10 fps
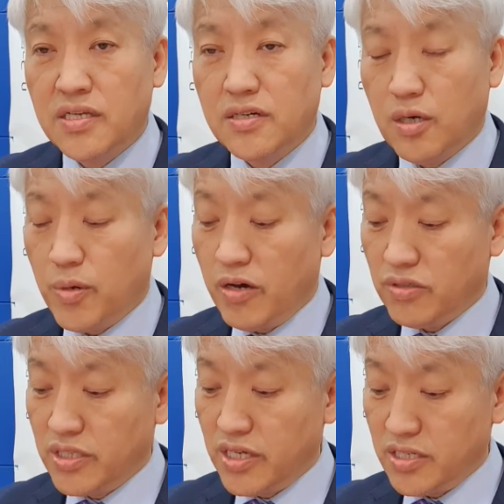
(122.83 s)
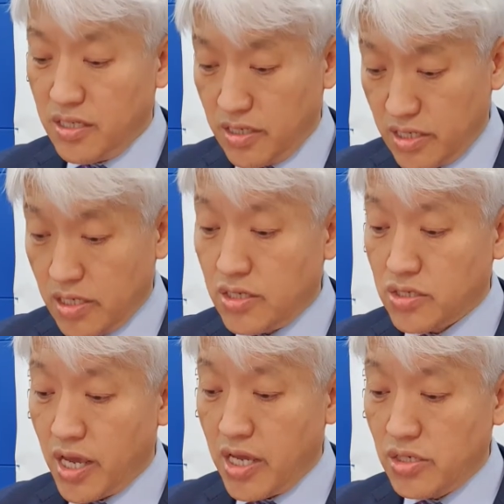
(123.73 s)
about that his
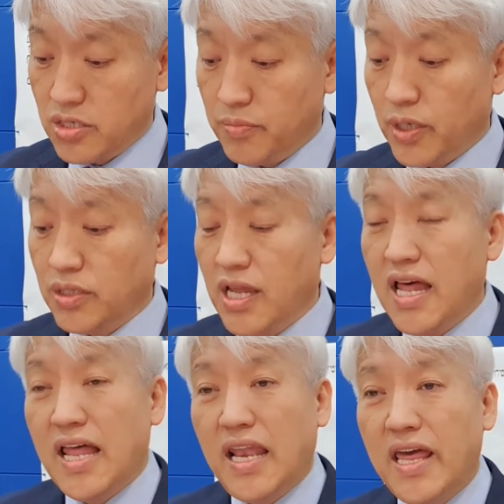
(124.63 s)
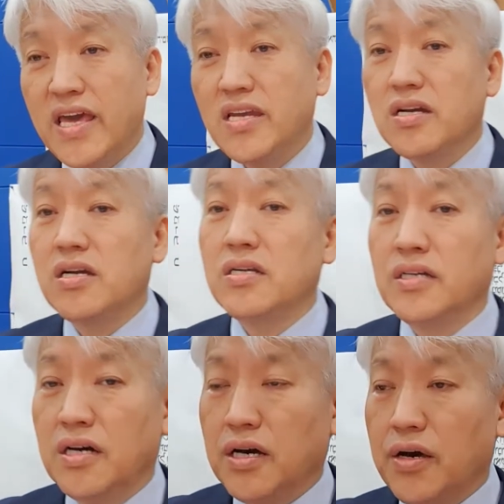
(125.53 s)
age. But later,
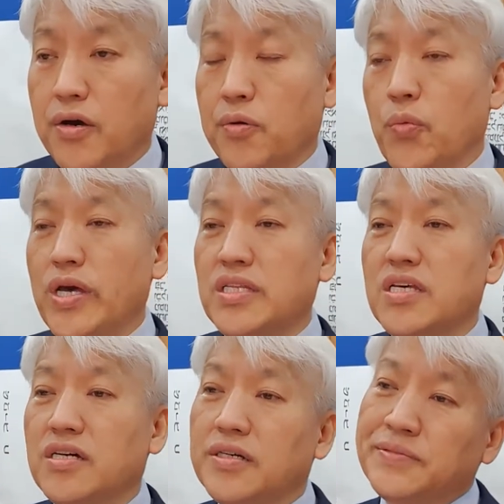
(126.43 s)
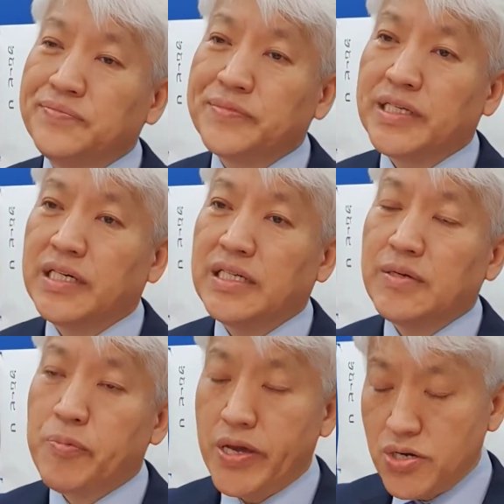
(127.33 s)
when the
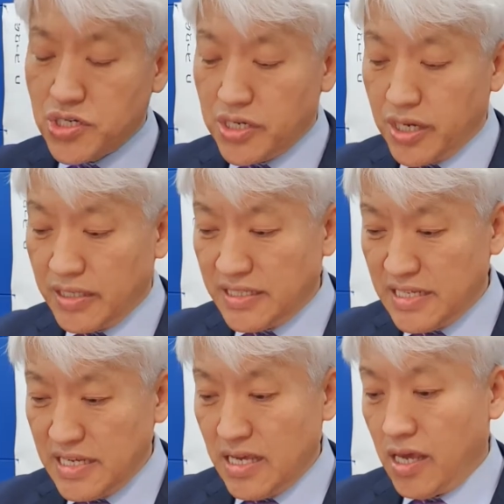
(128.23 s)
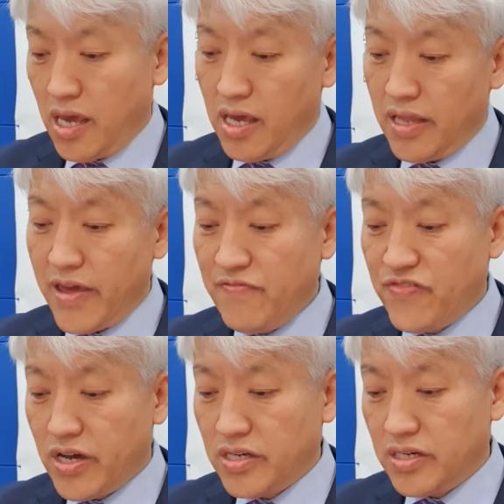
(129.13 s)
Persian
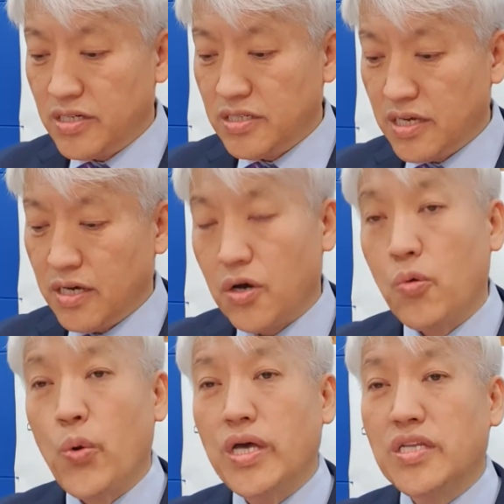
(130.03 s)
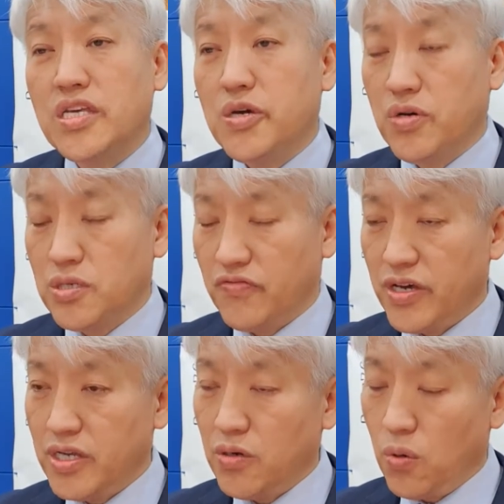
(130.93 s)
Empire, when he was
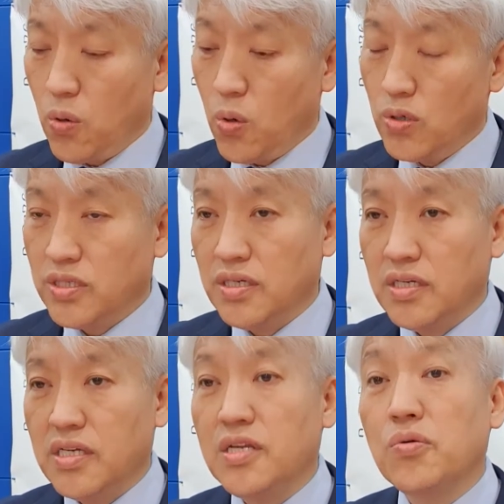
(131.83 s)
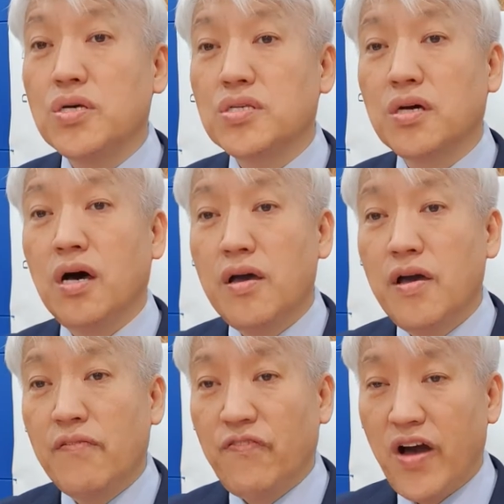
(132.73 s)
very old, it was
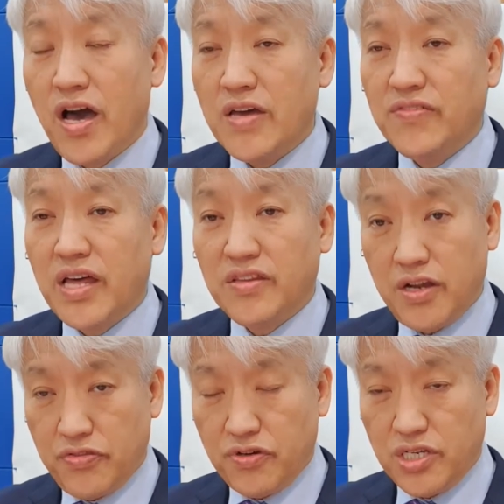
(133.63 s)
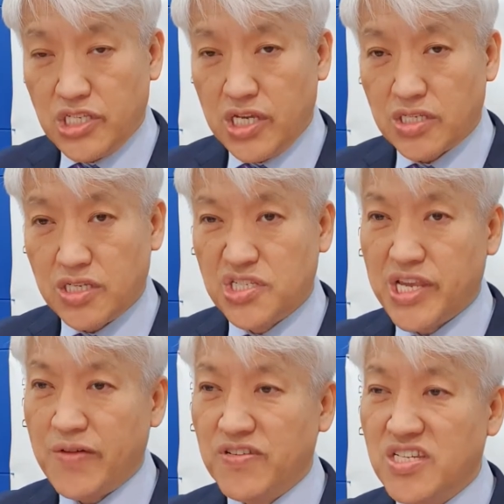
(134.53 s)
536,
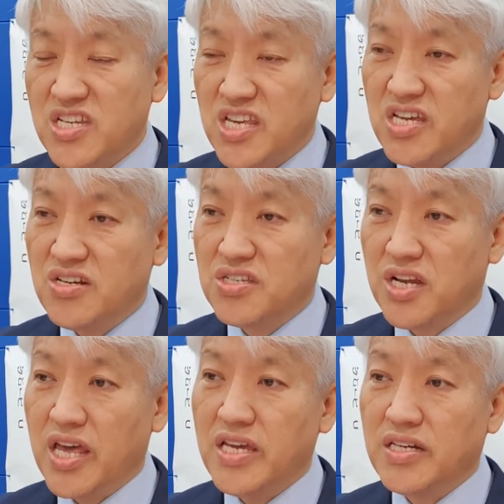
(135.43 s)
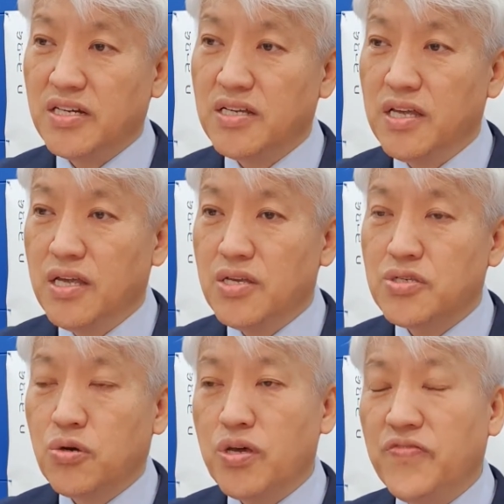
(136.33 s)
70 years later.
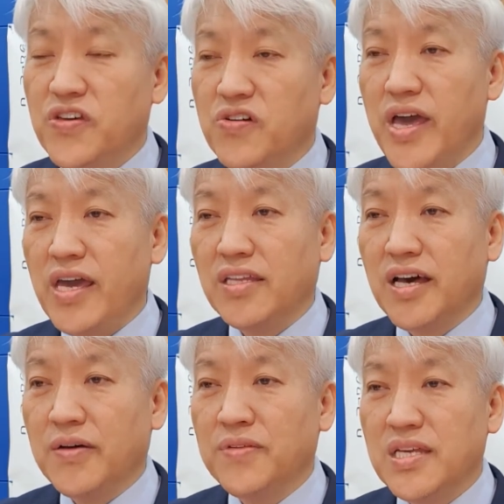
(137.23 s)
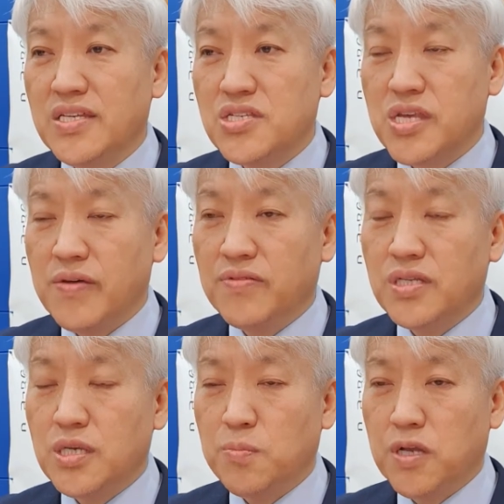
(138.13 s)
So if you add up
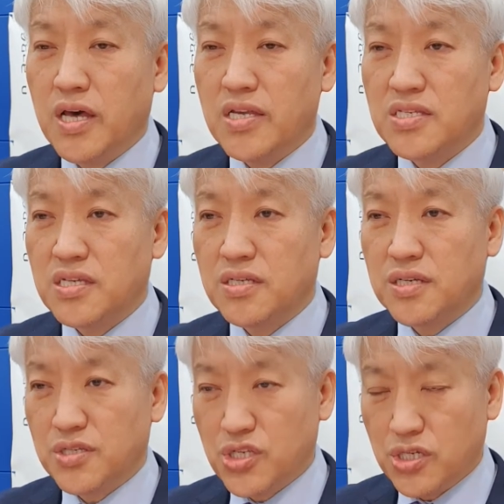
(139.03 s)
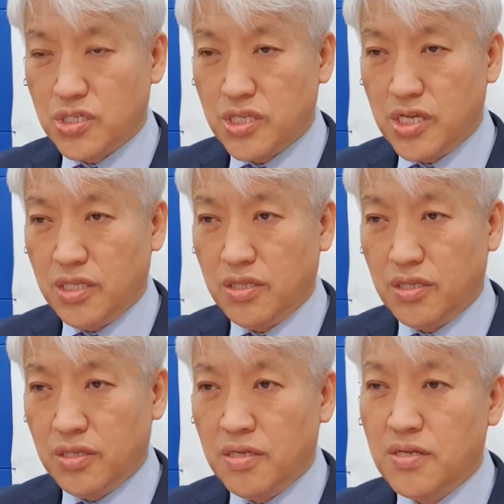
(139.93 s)
70 plus 16,
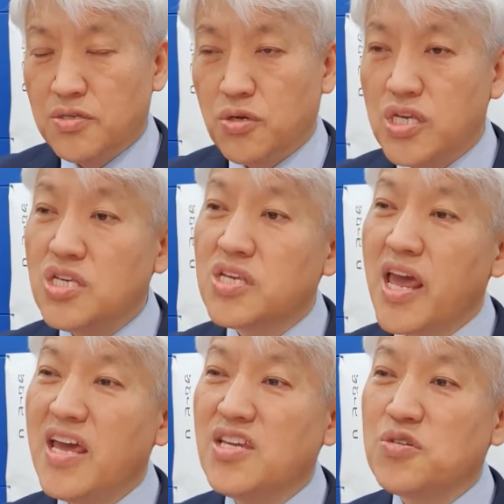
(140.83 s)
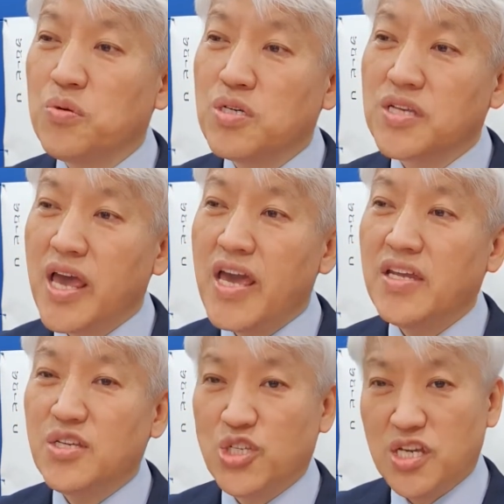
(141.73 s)
so his age was
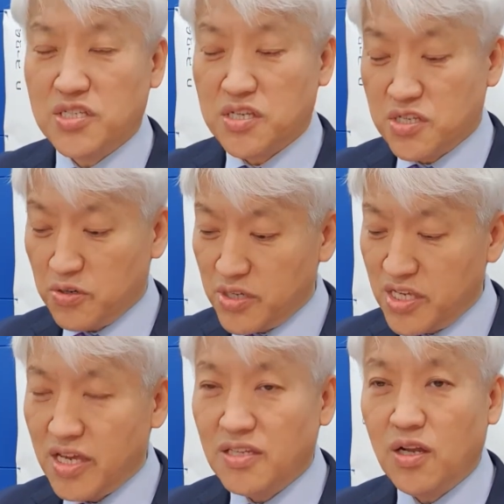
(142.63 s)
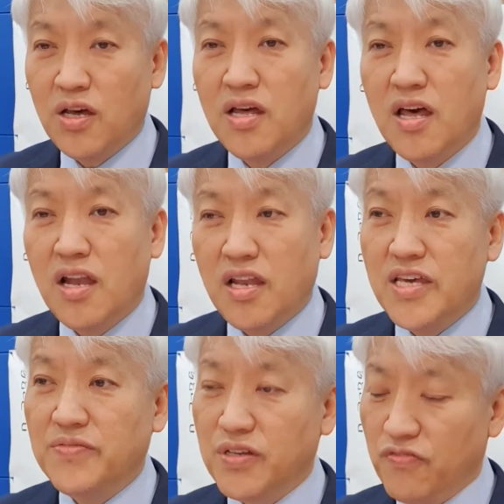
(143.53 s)
86. So he had
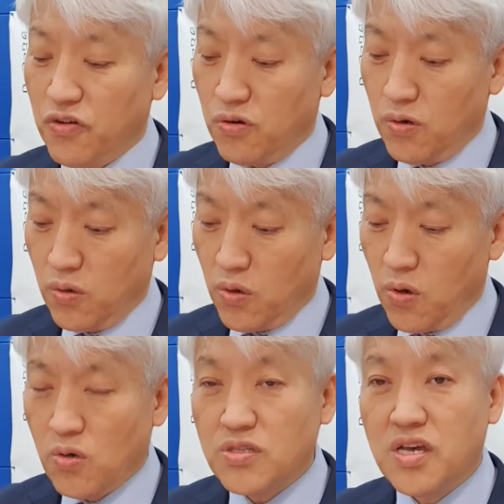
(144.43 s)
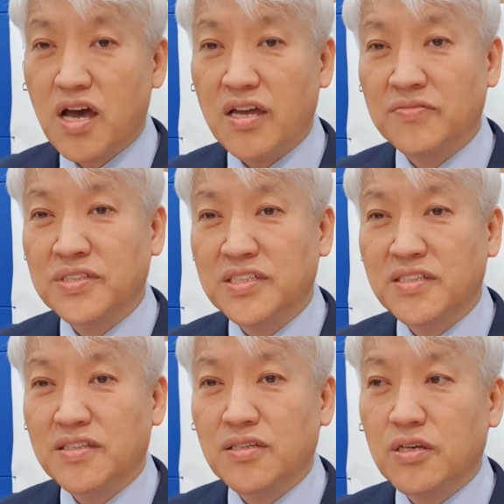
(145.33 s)
lived for a long time.
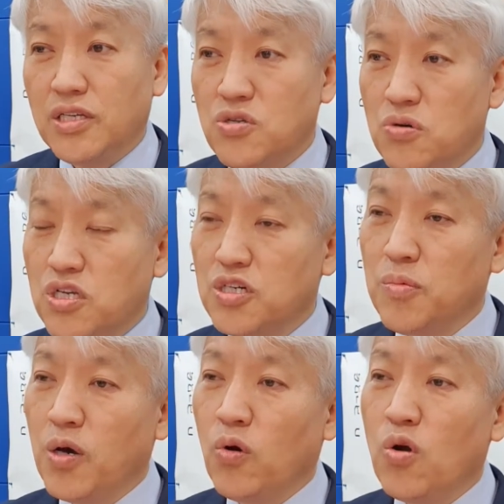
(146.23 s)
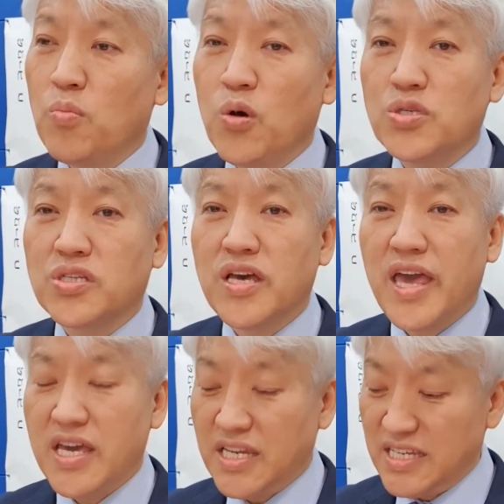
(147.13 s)
You know, he's talking about almost
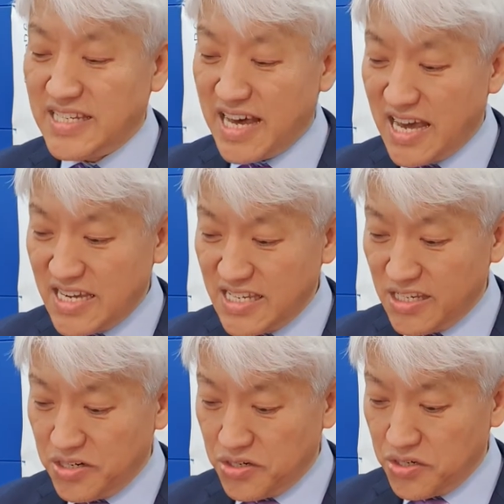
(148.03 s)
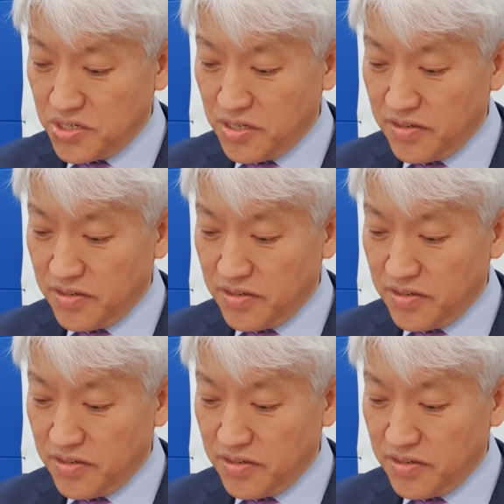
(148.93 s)
89 years.